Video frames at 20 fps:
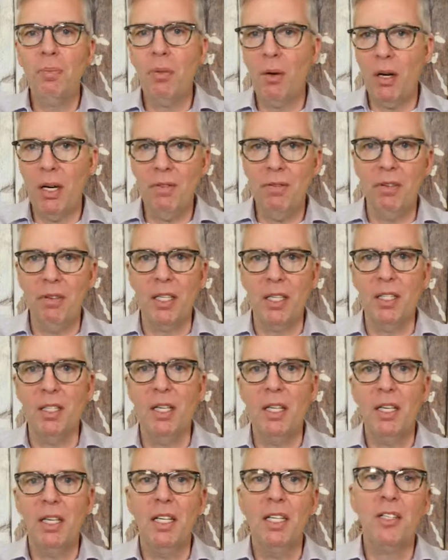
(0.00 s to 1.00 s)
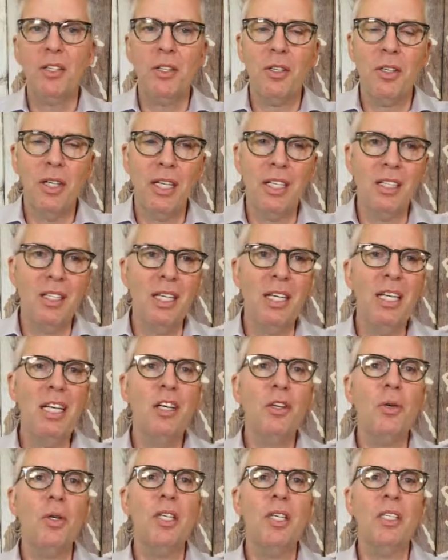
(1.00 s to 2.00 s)
profits. It's
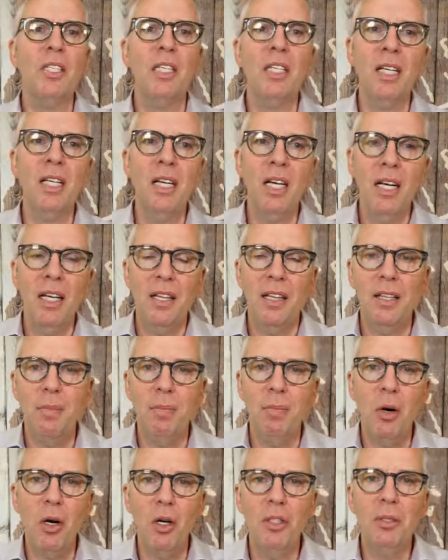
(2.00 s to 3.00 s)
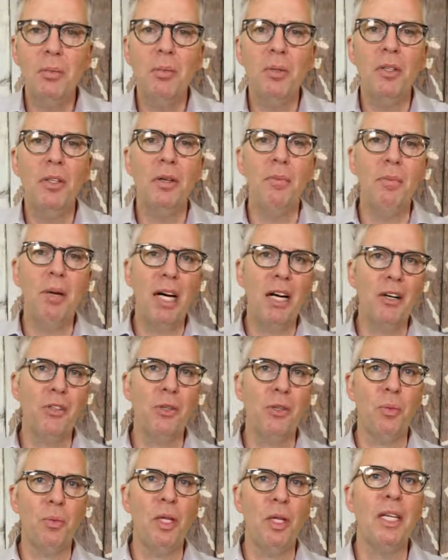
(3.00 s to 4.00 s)
increasing the multiple that
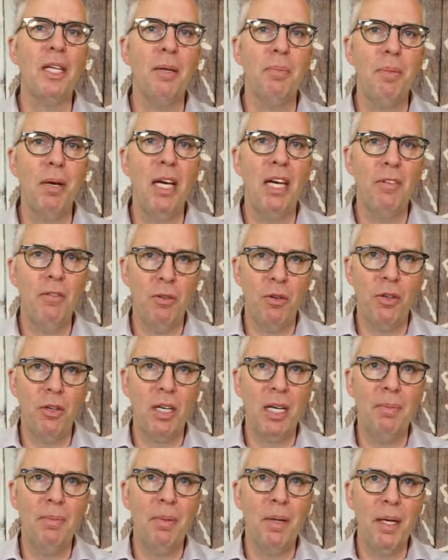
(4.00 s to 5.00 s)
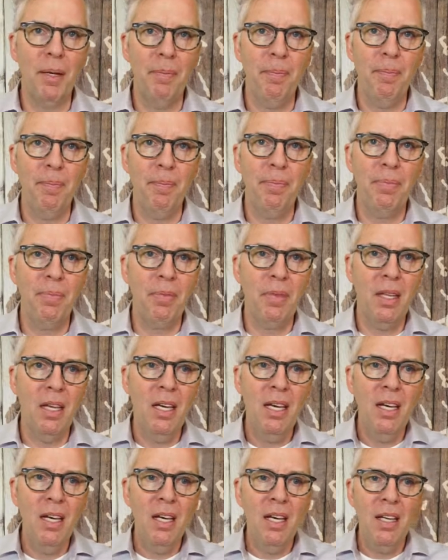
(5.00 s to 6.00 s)
buyers are willing to pay for your company.
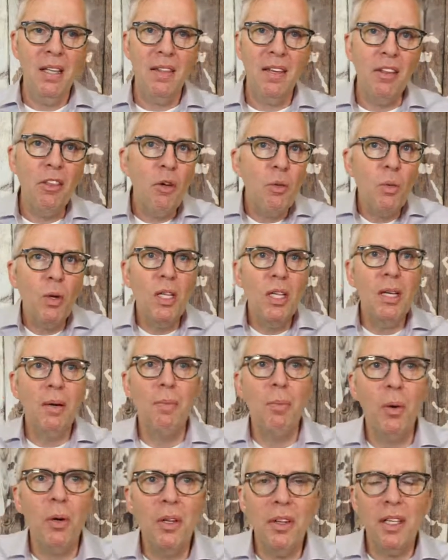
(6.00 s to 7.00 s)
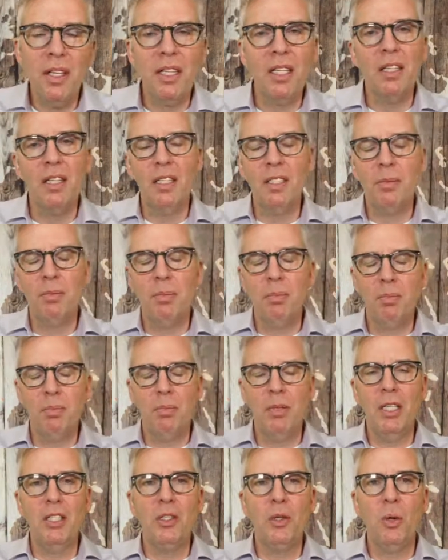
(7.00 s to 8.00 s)
The other really important thing that
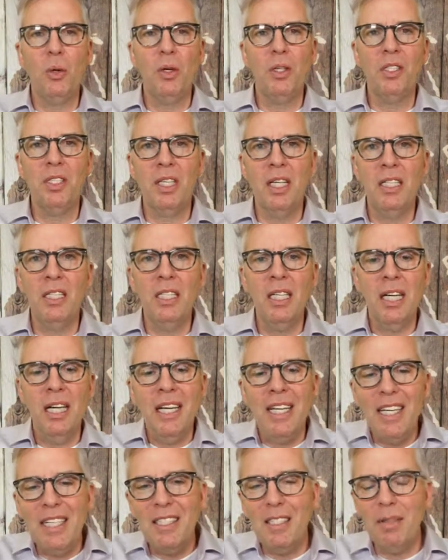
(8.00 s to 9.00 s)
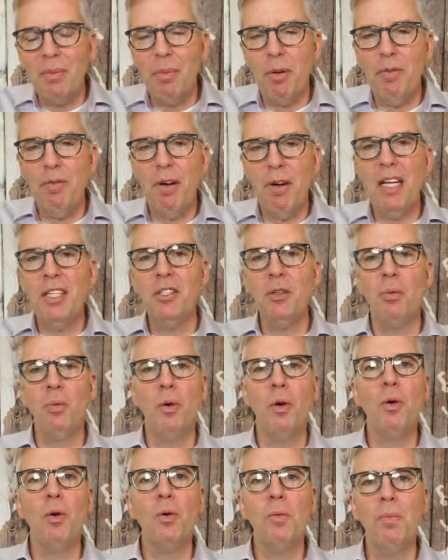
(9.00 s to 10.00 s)
this course does is it provides a
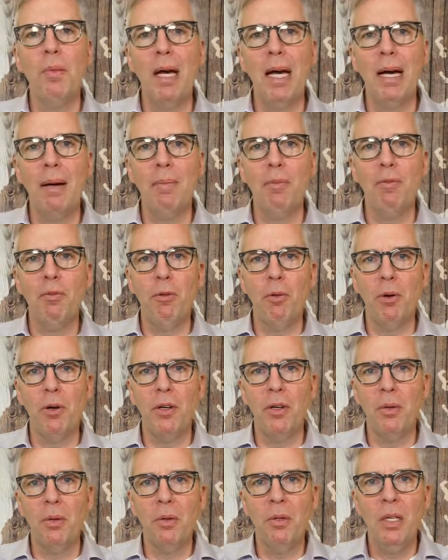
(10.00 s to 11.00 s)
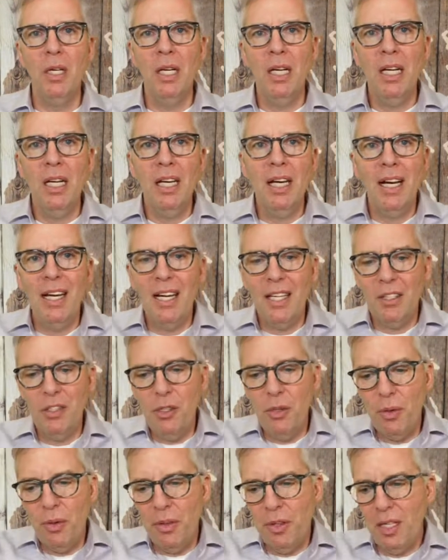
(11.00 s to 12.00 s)
roadmap for you as
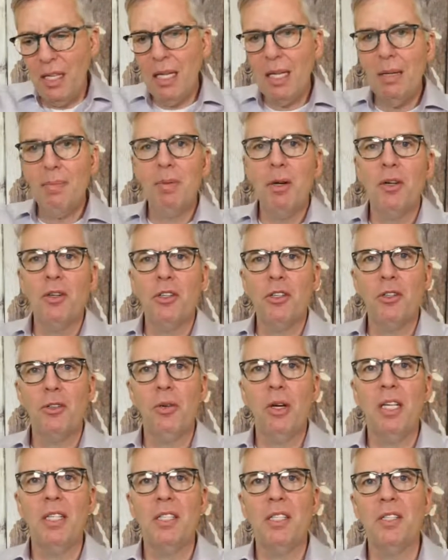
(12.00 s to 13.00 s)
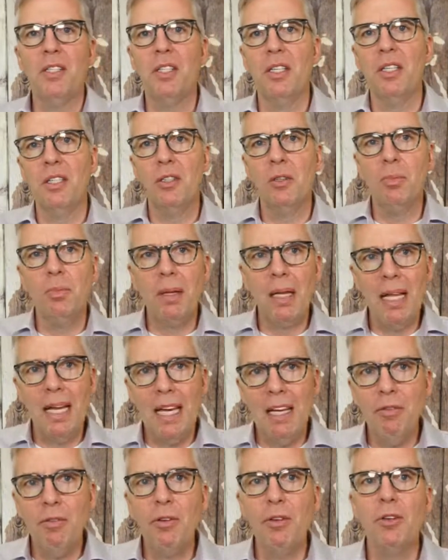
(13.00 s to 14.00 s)
you think about your transition, as you
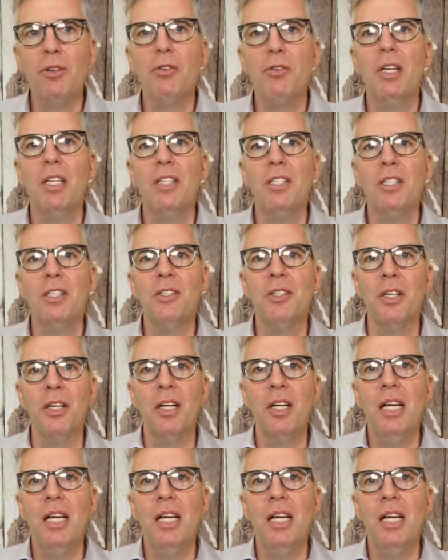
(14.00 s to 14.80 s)
plan for your transition,